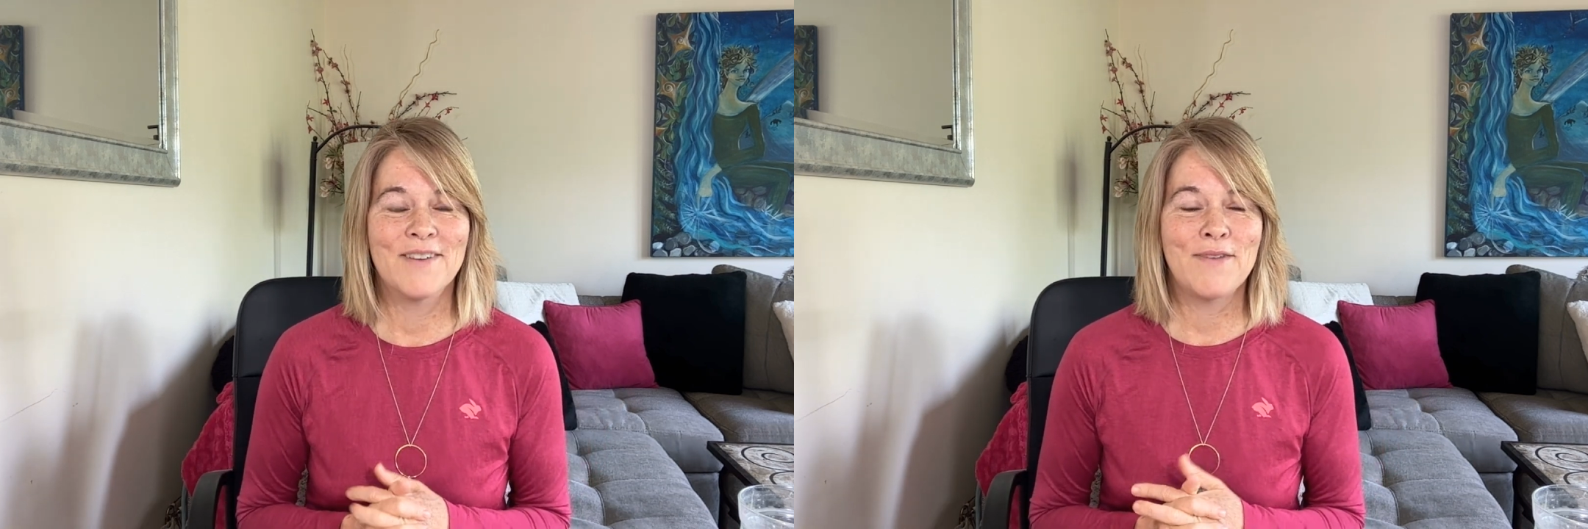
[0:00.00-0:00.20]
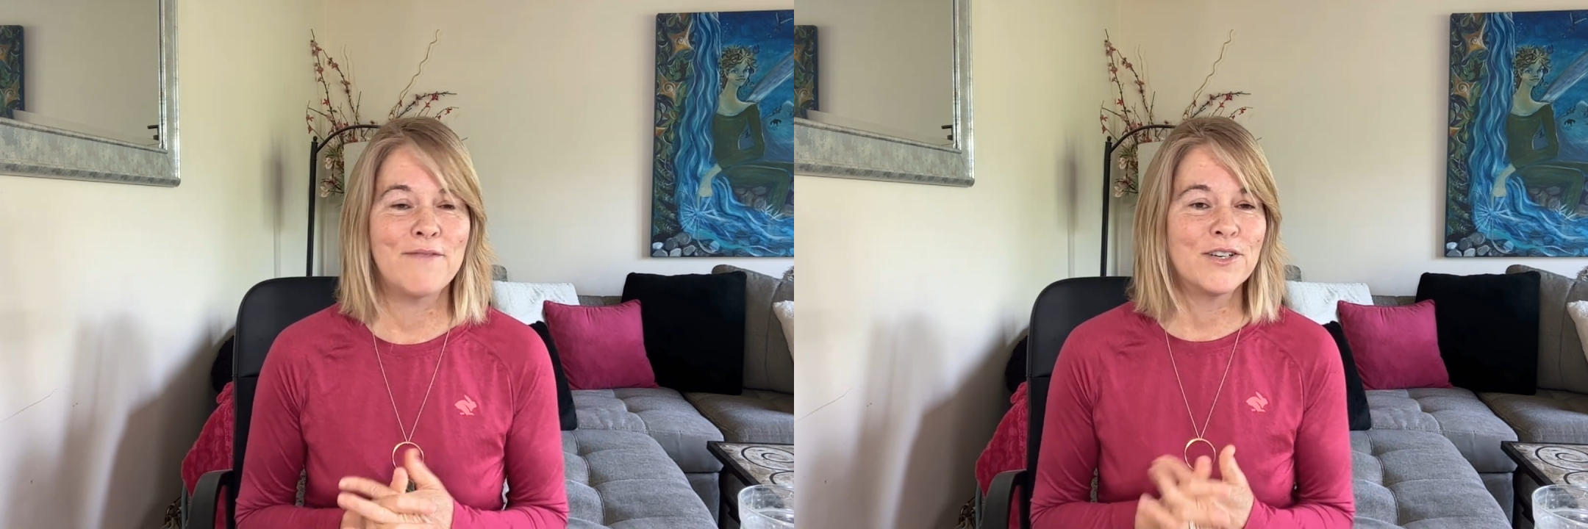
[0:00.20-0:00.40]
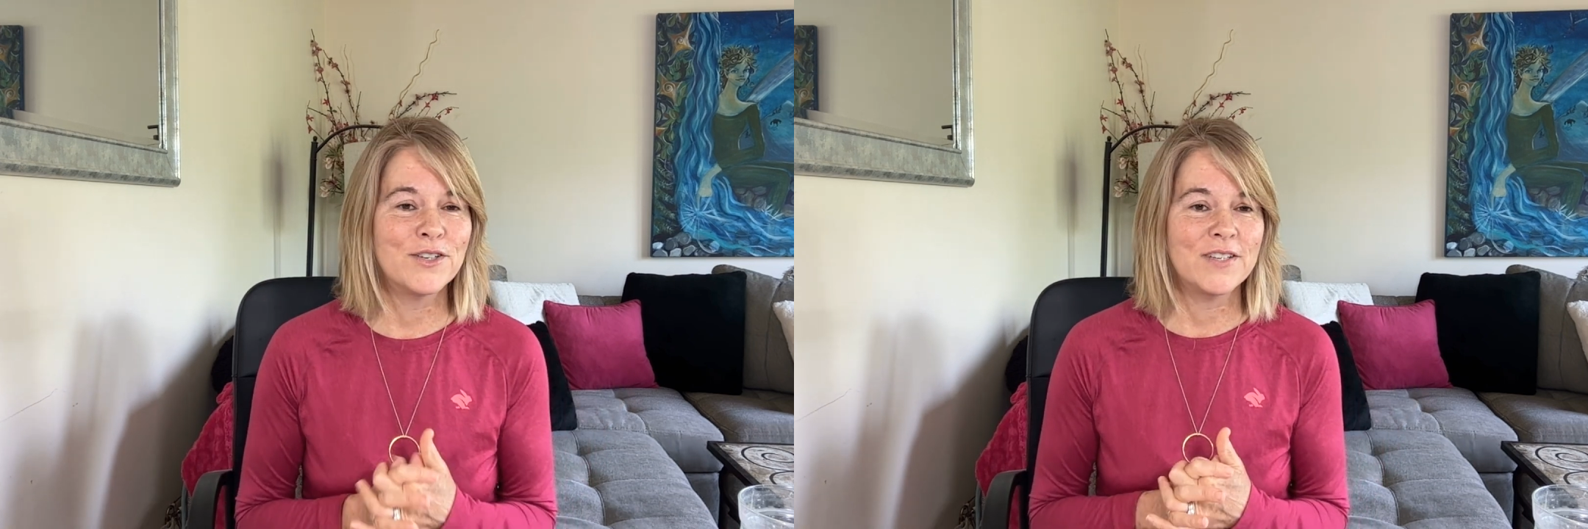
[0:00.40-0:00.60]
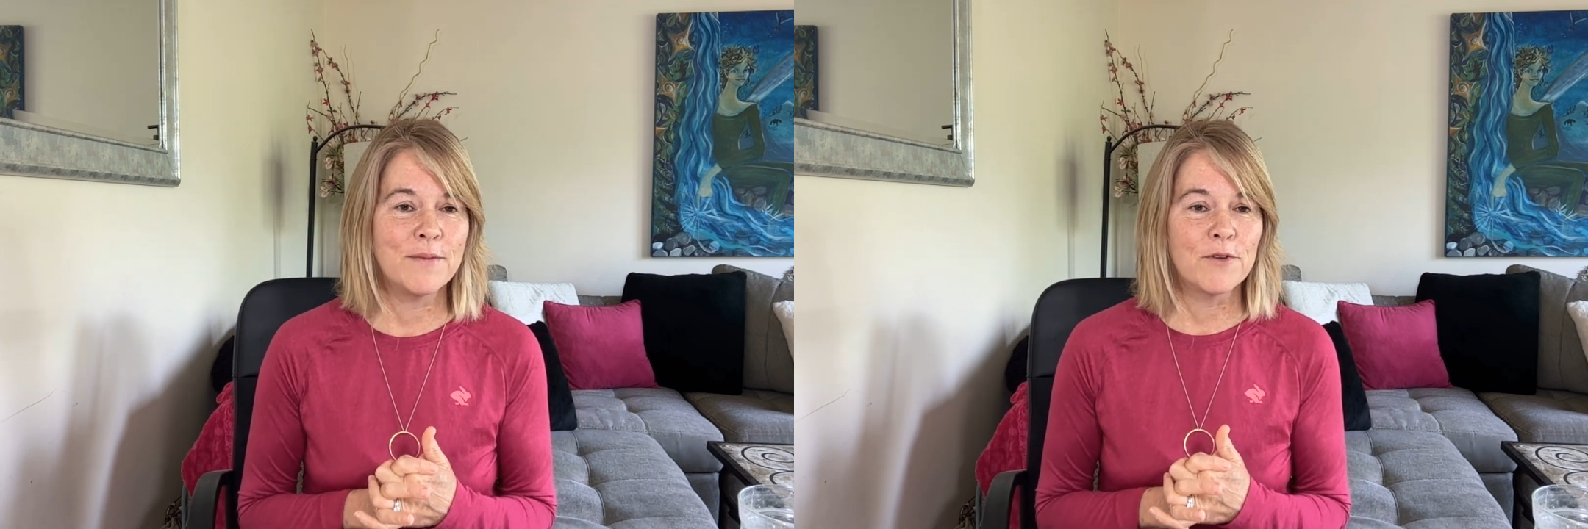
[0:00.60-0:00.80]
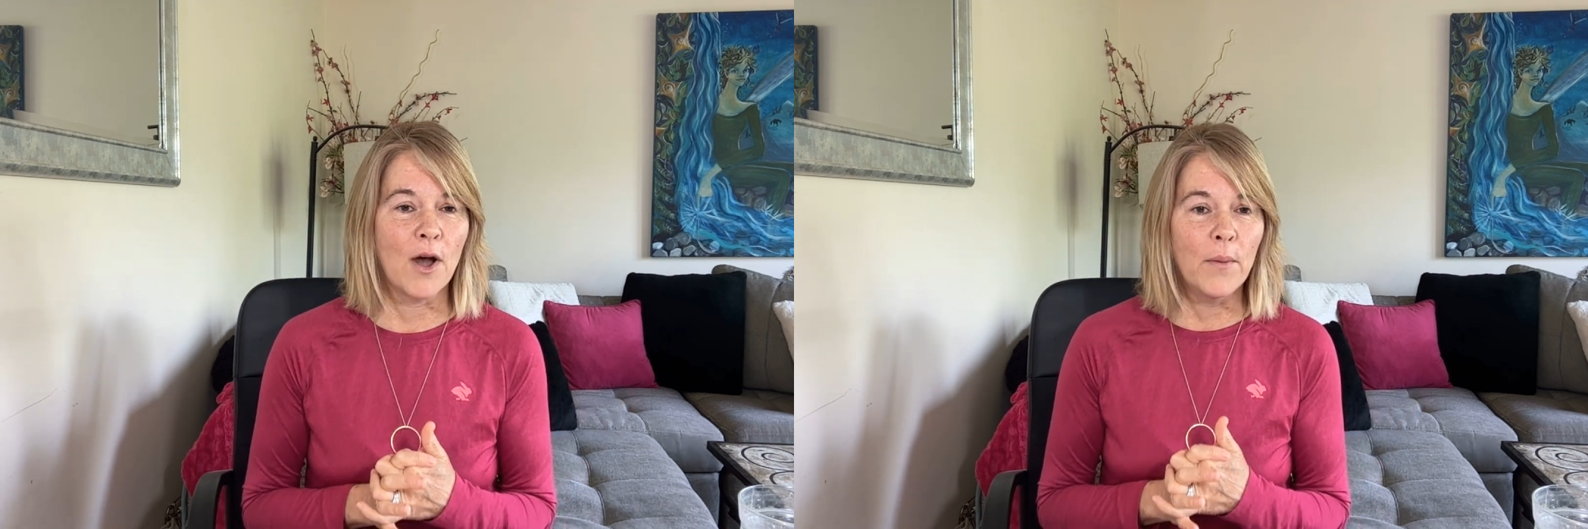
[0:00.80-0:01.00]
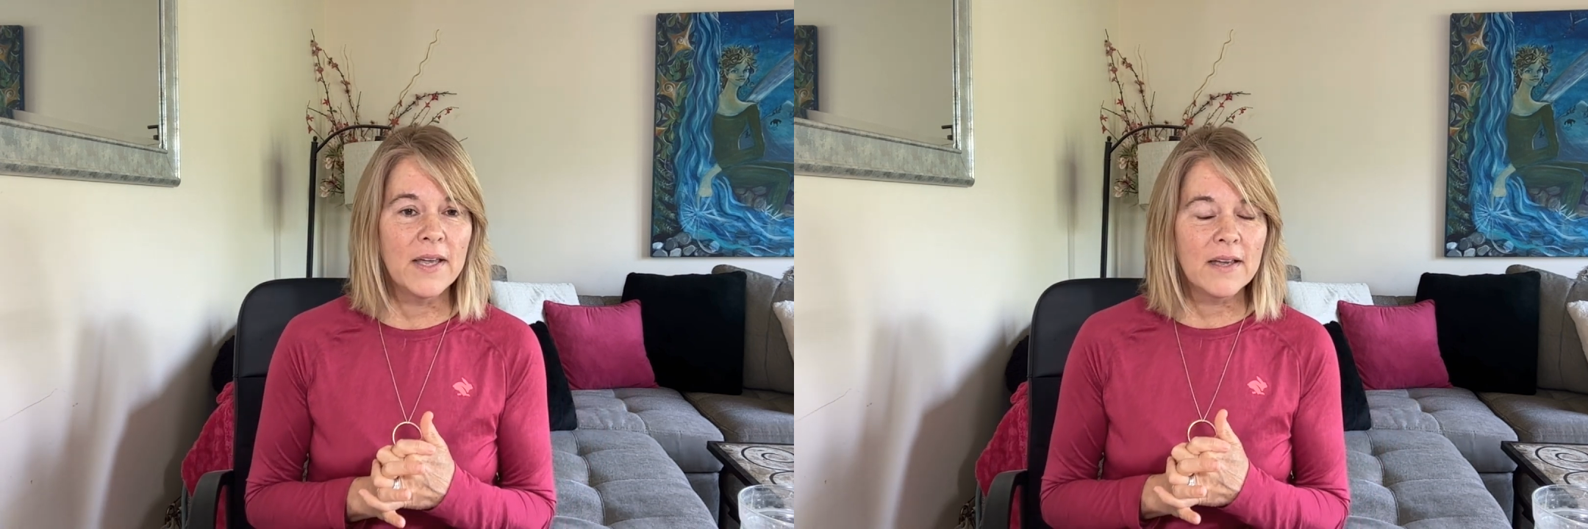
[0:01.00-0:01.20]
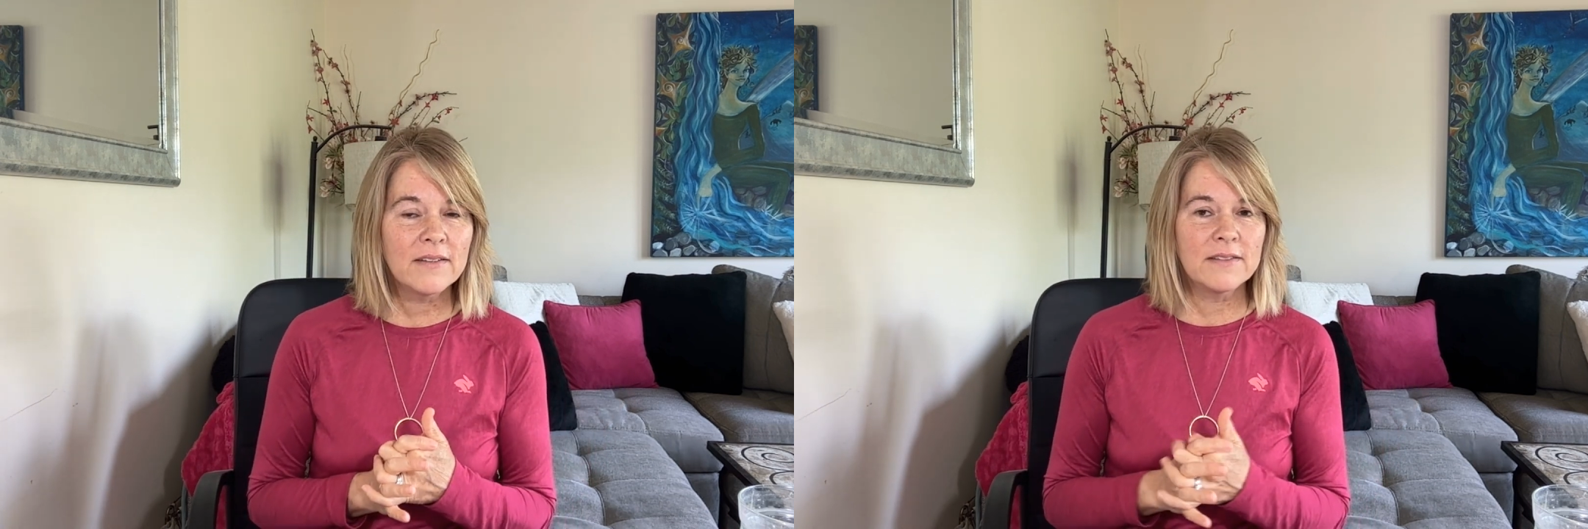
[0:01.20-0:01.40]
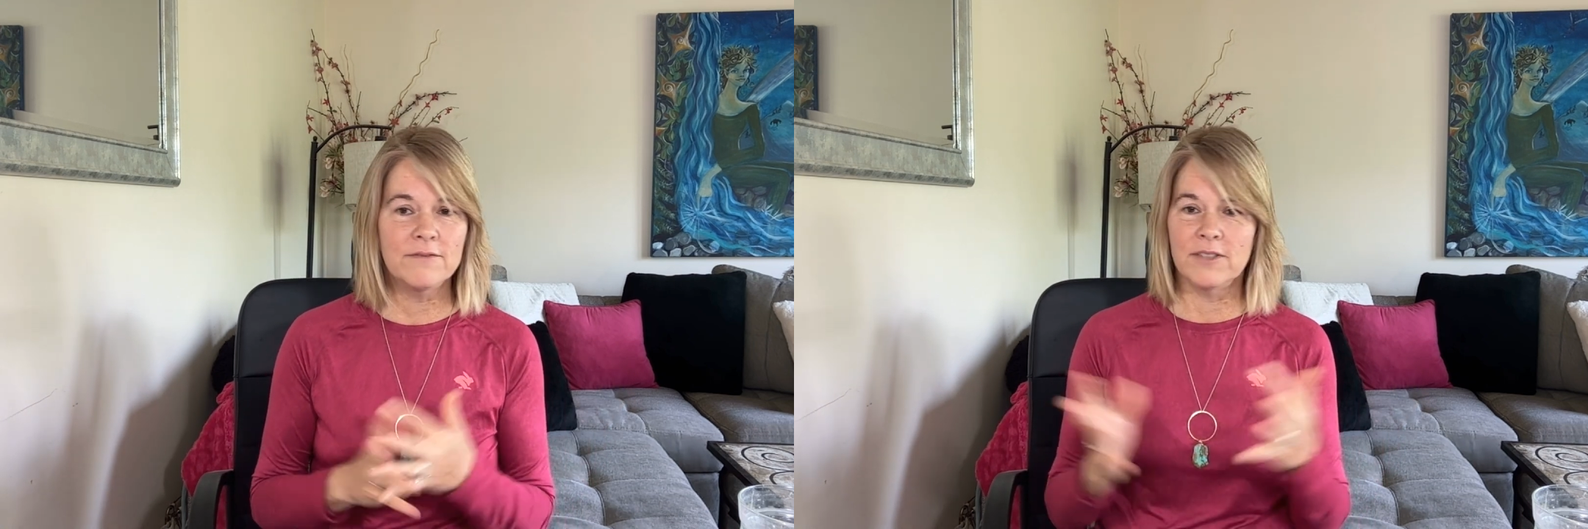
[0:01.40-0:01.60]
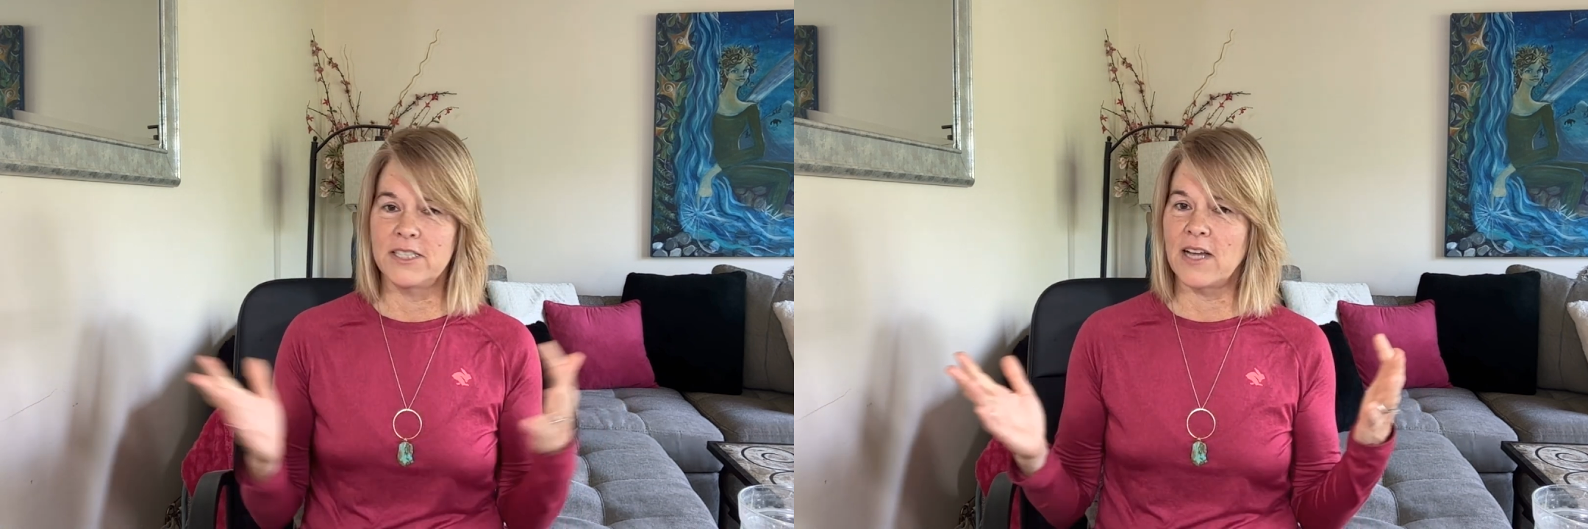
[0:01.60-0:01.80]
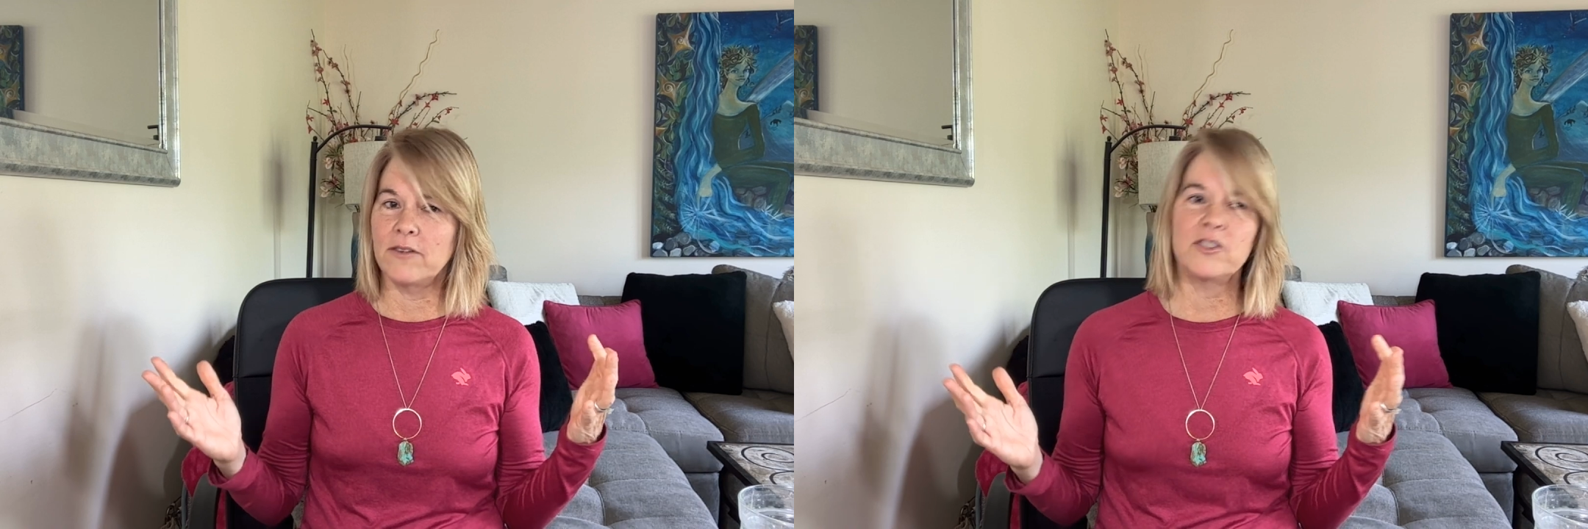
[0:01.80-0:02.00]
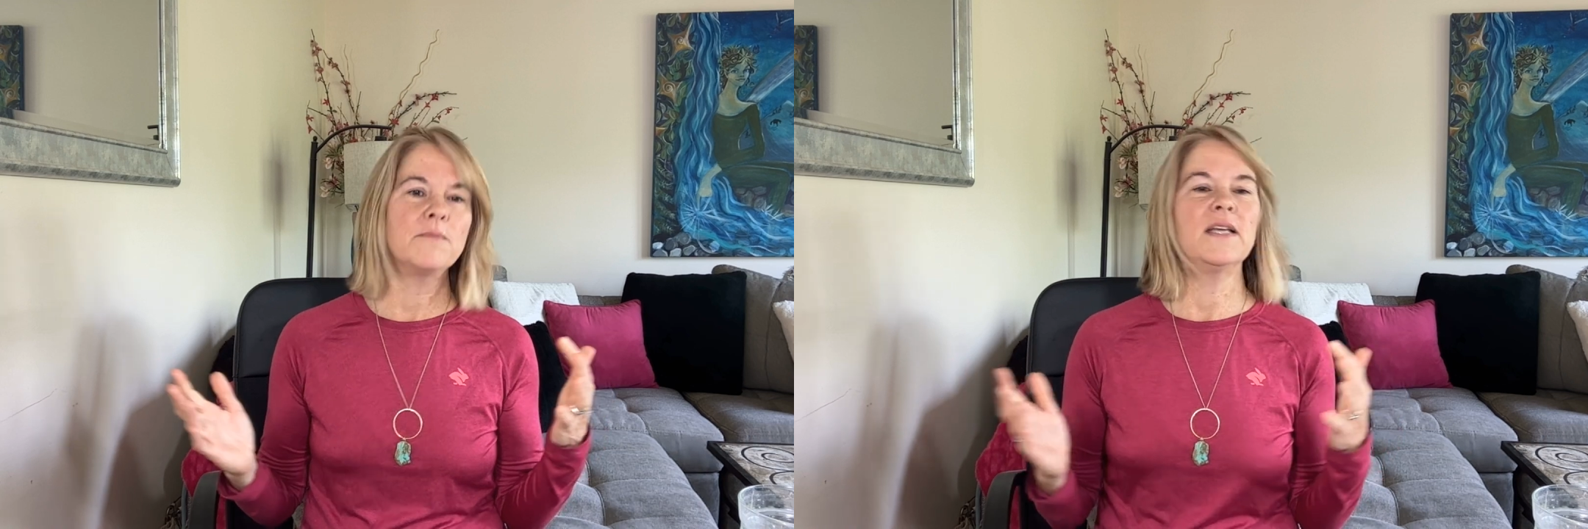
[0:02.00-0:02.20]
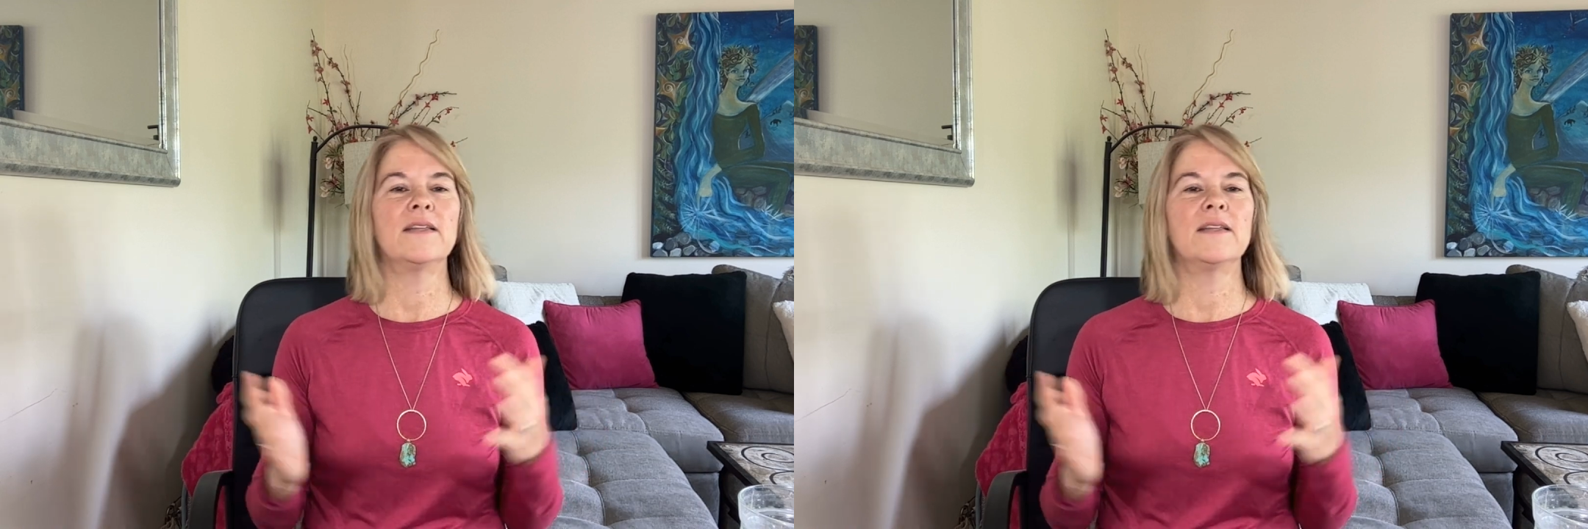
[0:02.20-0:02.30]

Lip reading: revenue stream going, reach out to me.